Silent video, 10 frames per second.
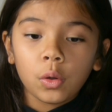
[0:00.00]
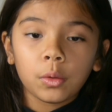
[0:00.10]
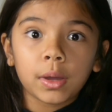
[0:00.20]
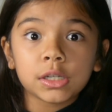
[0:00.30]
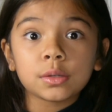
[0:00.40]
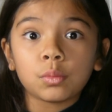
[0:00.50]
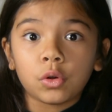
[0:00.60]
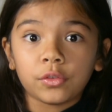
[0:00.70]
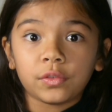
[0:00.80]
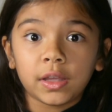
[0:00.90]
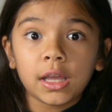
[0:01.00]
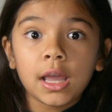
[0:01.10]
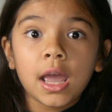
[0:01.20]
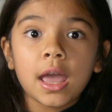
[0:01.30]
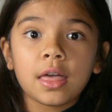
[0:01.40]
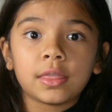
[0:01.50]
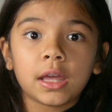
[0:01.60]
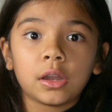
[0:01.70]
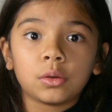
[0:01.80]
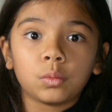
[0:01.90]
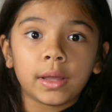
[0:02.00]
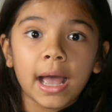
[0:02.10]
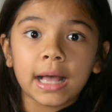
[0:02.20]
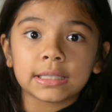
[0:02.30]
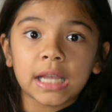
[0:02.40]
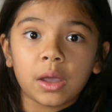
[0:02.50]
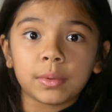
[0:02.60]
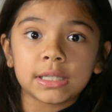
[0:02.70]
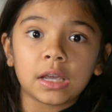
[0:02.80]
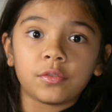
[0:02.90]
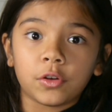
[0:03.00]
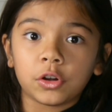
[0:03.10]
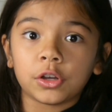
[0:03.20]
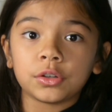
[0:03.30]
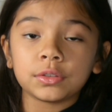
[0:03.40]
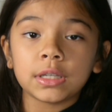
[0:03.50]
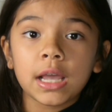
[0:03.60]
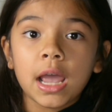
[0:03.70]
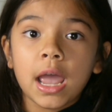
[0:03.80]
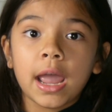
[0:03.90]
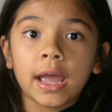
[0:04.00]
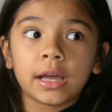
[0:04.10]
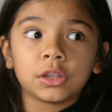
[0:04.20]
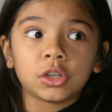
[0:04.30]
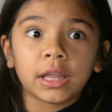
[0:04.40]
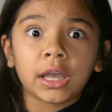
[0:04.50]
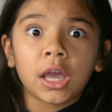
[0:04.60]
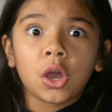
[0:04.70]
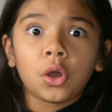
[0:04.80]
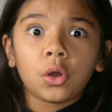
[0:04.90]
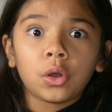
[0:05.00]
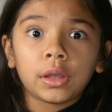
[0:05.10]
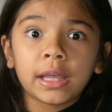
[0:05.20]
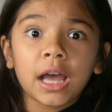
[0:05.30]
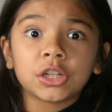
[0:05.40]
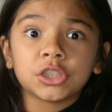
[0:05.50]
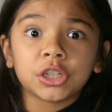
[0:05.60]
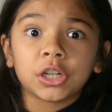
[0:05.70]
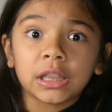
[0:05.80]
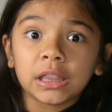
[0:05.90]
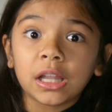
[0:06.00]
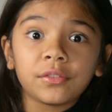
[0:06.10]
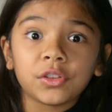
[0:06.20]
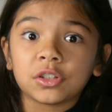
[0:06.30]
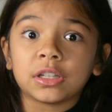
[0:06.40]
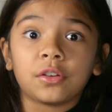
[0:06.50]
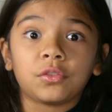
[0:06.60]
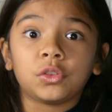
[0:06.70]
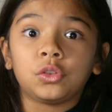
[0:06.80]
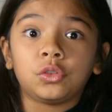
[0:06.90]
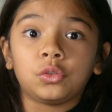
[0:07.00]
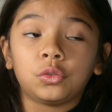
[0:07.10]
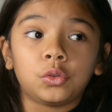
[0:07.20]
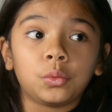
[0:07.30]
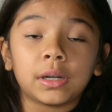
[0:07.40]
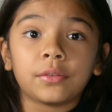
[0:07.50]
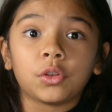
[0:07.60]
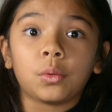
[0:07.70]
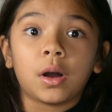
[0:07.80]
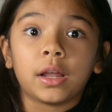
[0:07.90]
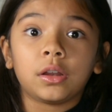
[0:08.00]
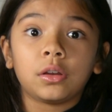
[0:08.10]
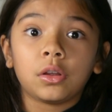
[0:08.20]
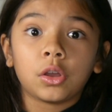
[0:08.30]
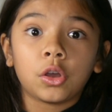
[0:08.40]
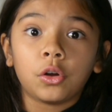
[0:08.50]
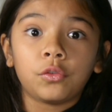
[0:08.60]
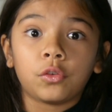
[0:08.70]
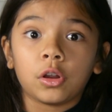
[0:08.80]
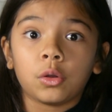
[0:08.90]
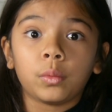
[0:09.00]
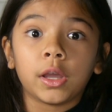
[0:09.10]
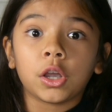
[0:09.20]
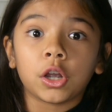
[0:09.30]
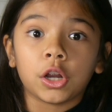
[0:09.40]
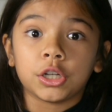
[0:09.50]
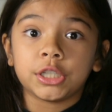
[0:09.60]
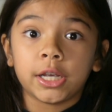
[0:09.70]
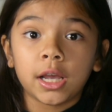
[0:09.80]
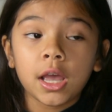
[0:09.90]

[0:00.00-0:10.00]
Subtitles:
We went to Morphe, and then we asked, "Can we take photos?" And they're like, "Yeah, sure, love yourself. Do whatever you want. Go for it. We encourage it."